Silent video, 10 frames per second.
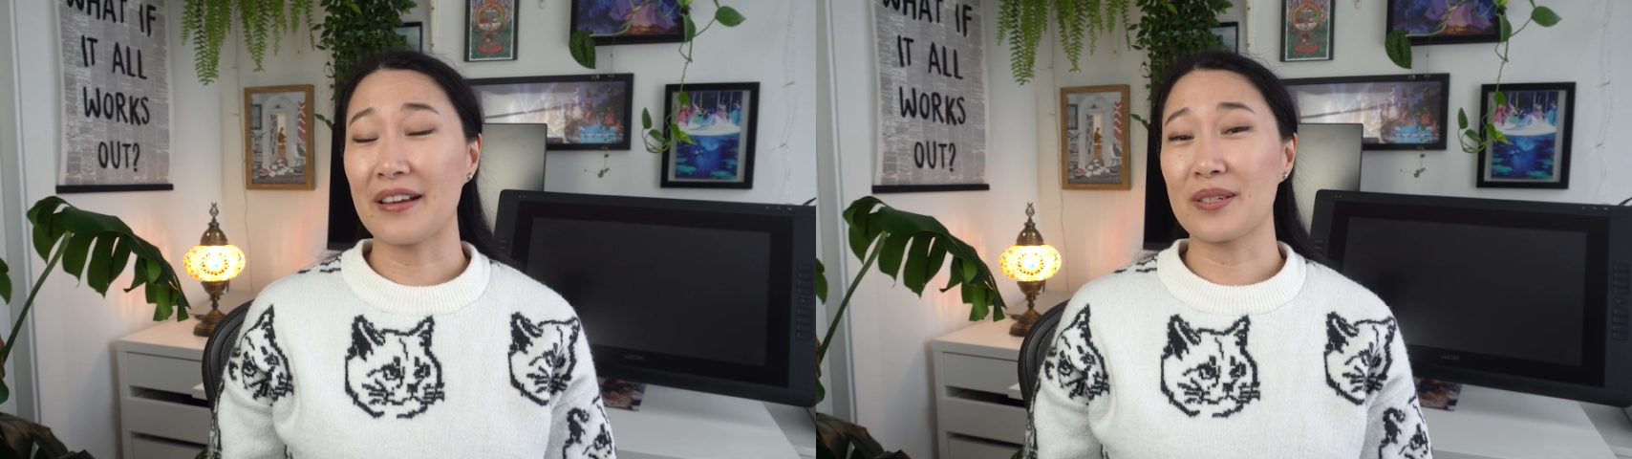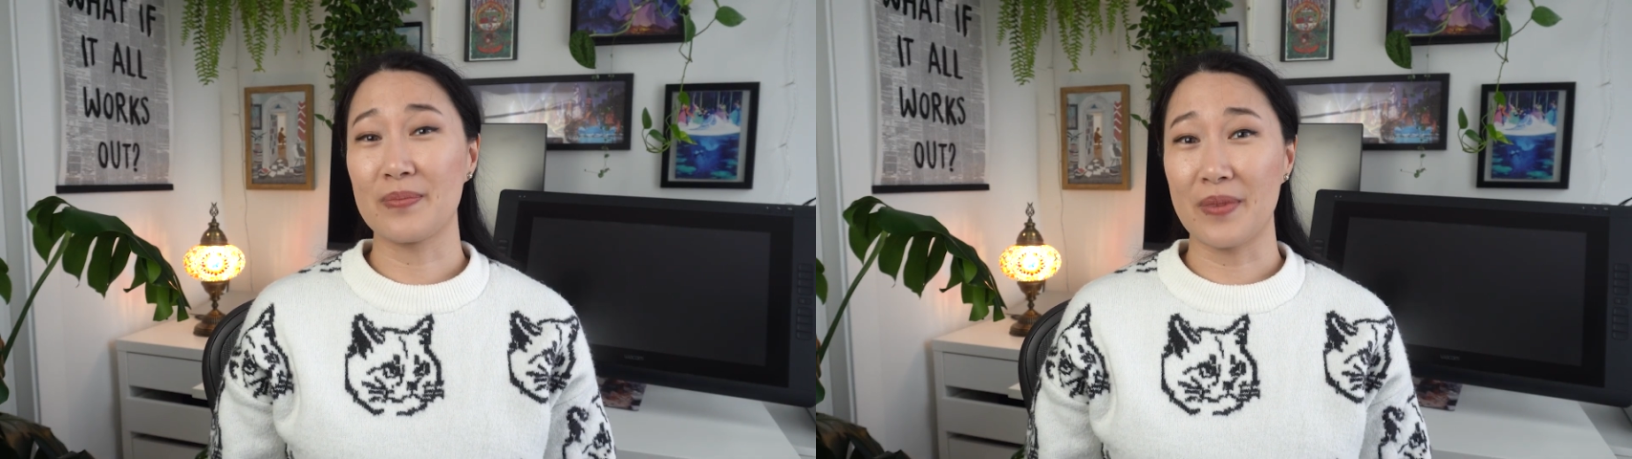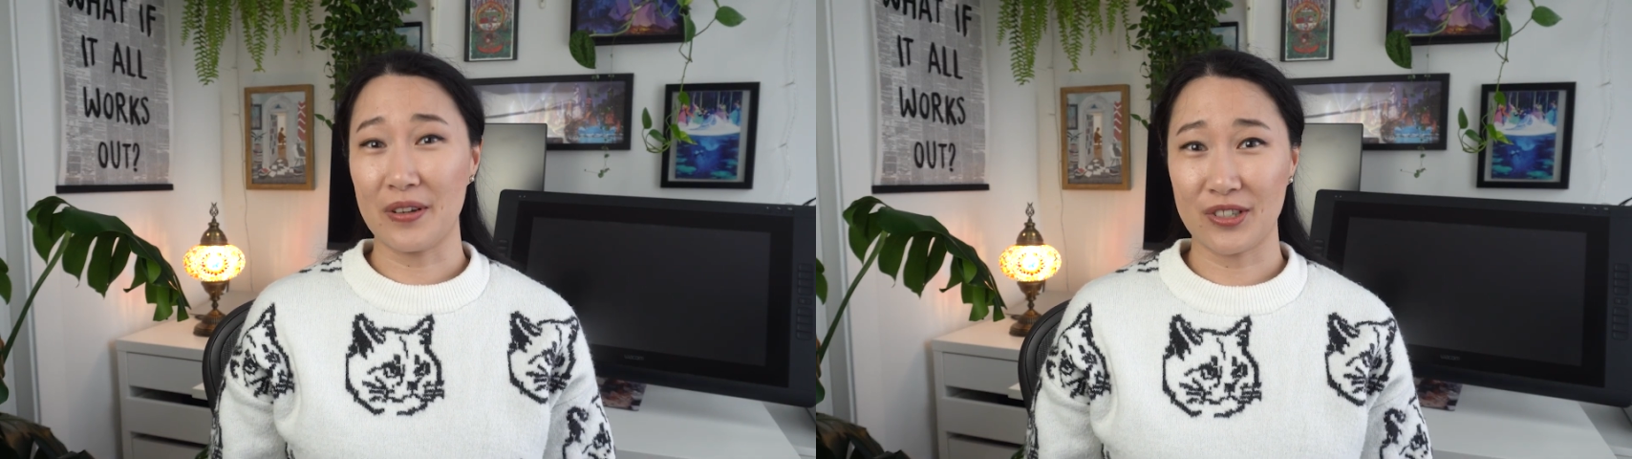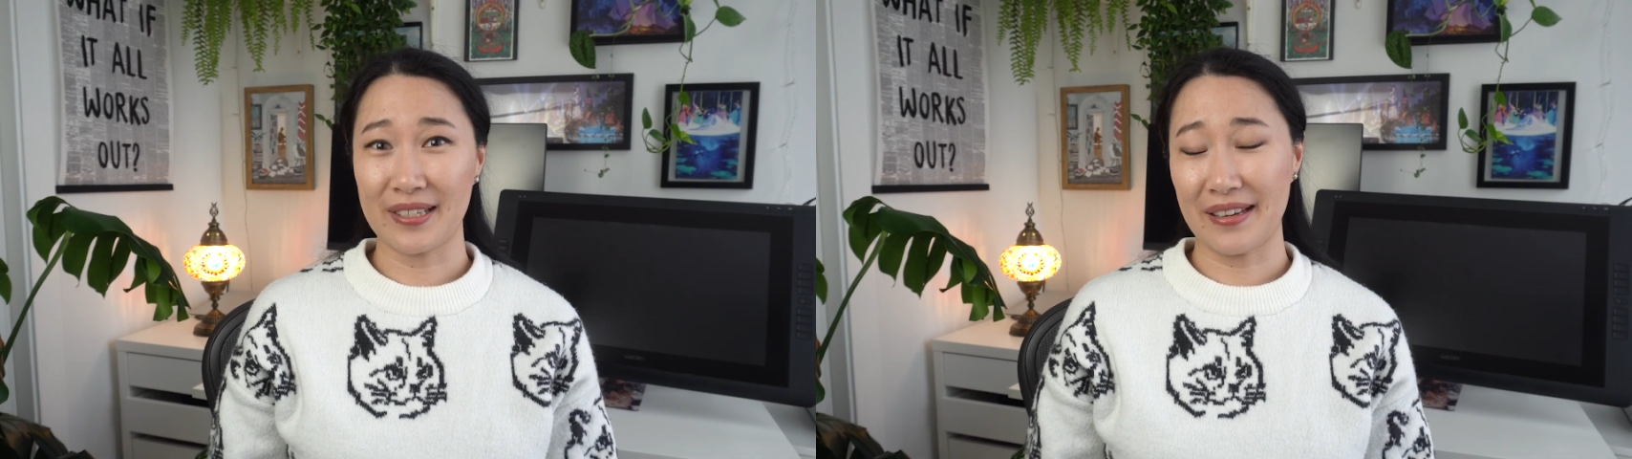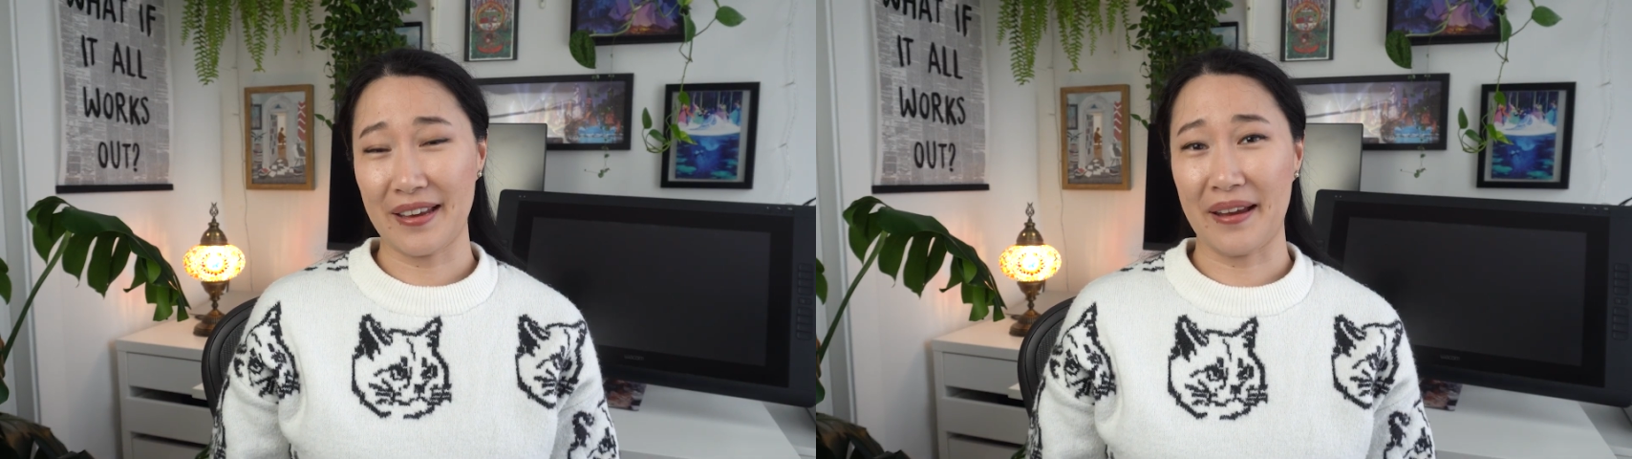as much as
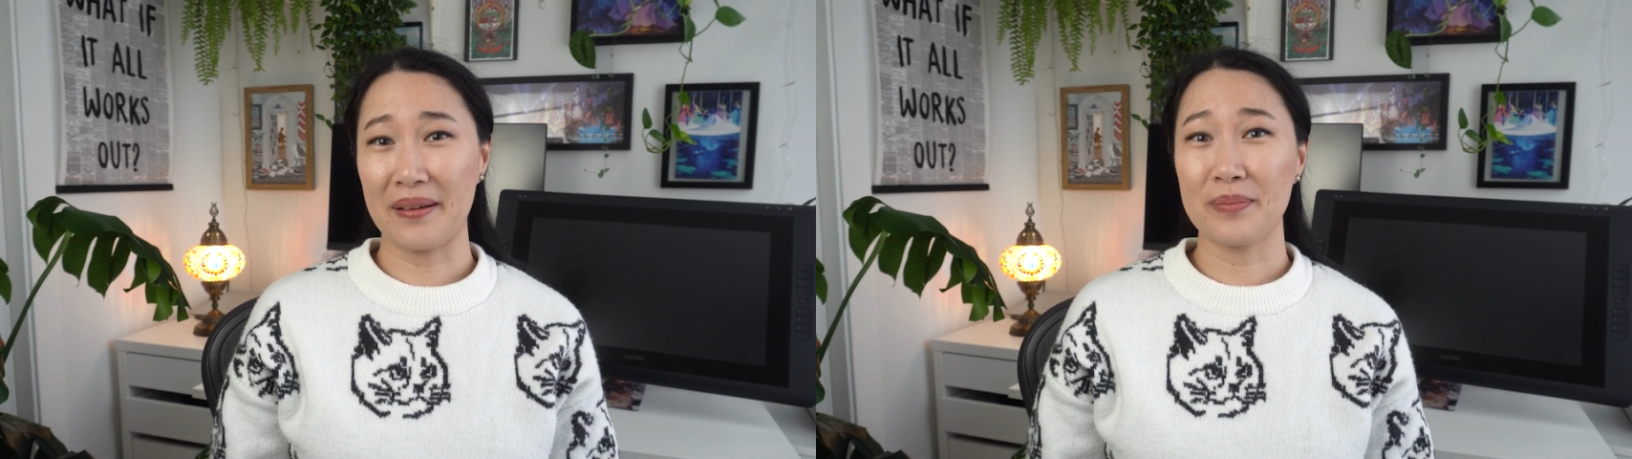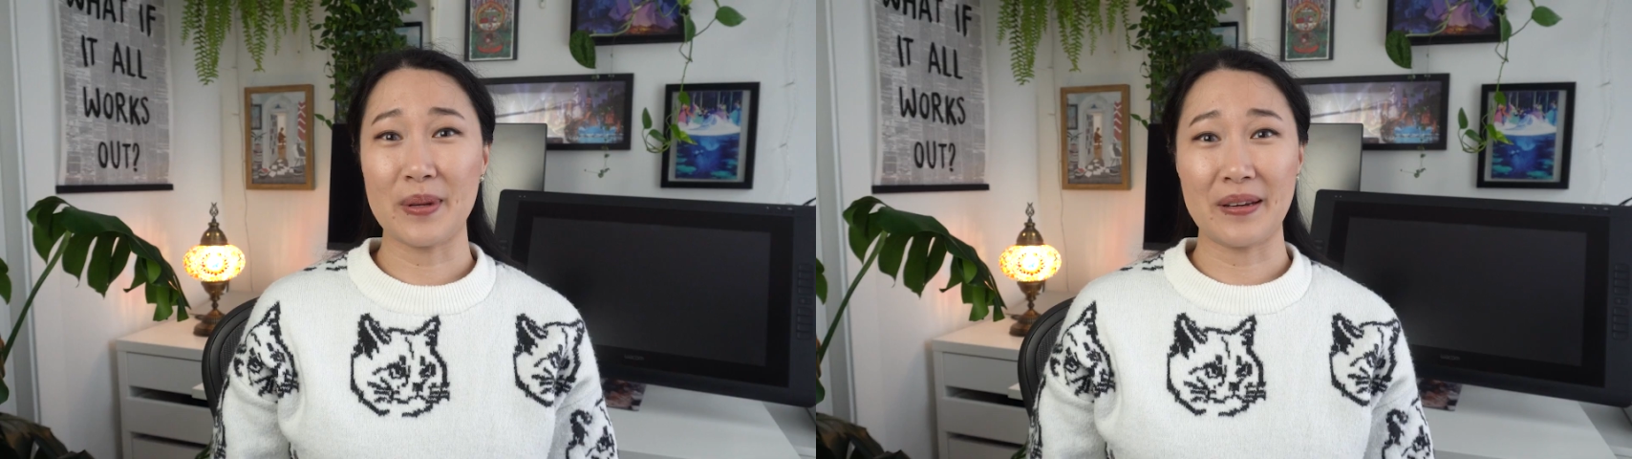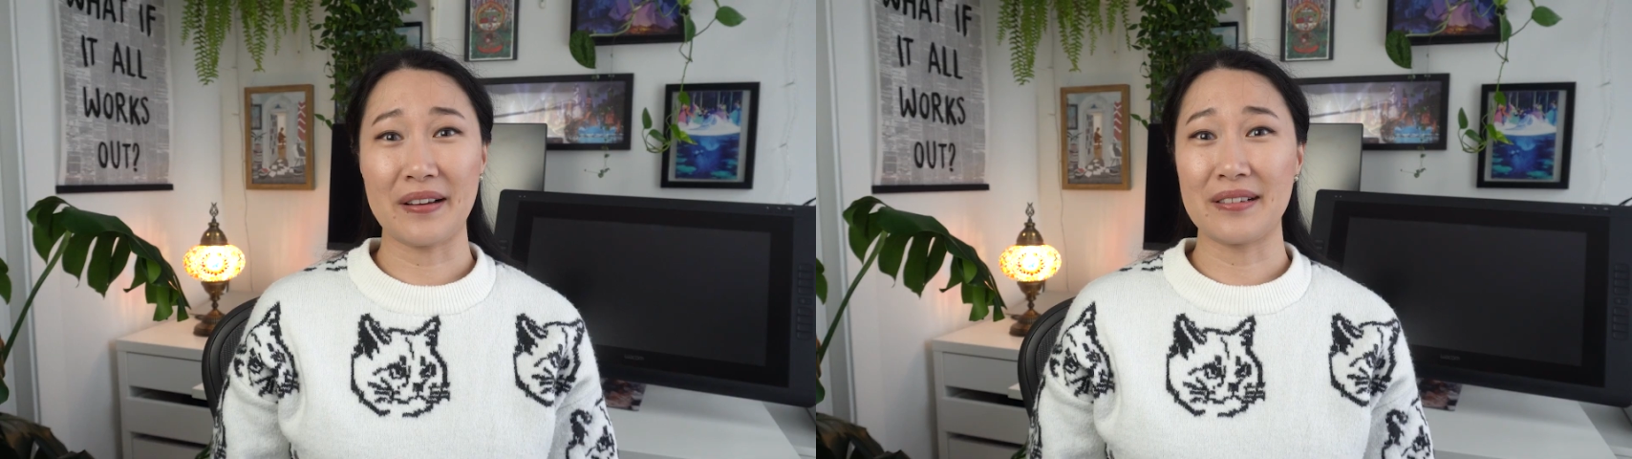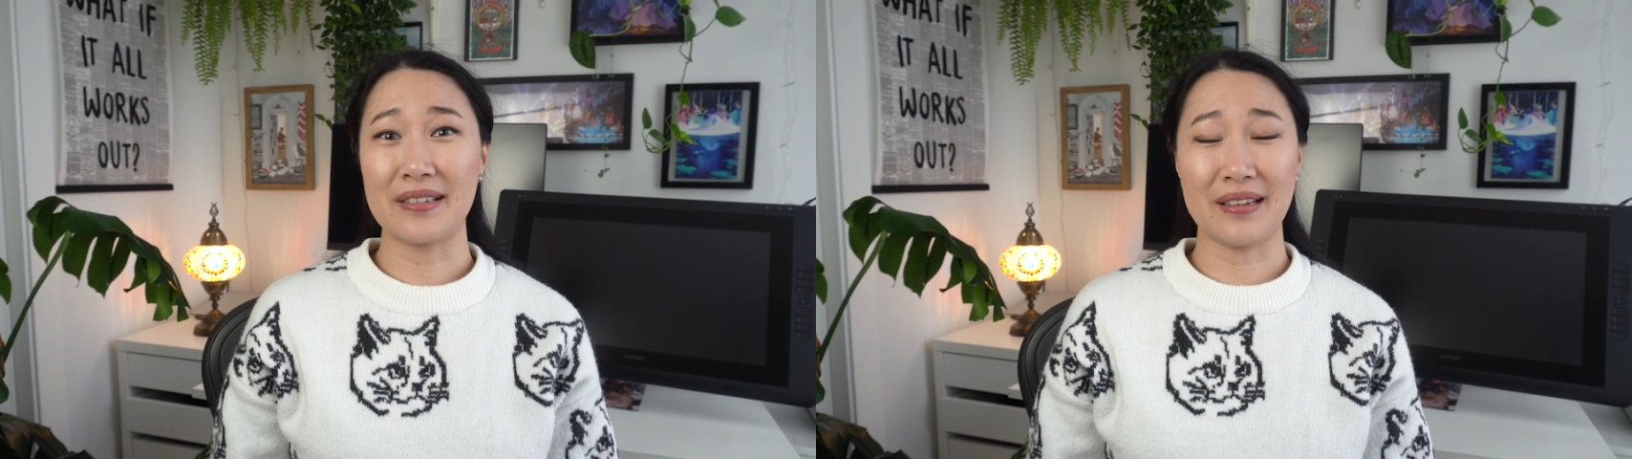I can because